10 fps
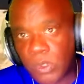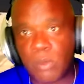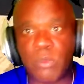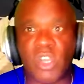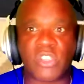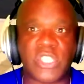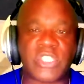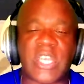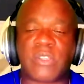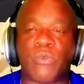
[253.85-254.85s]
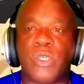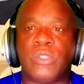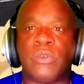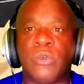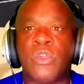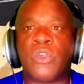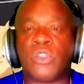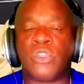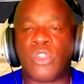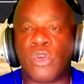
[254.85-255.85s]
because that's out the window.
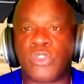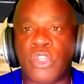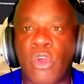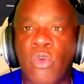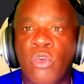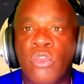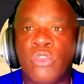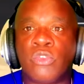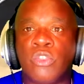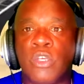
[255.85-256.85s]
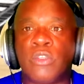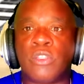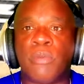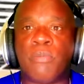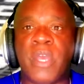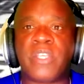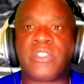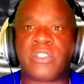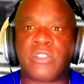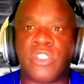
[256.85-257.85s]
So the best,
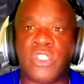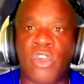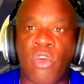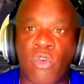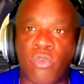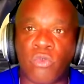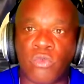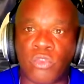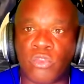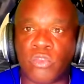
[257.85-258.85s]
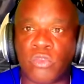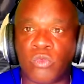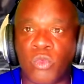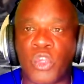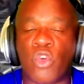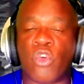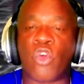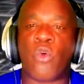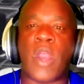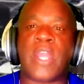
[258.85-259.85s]
we're going to
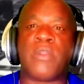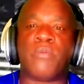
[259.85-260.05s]
go at it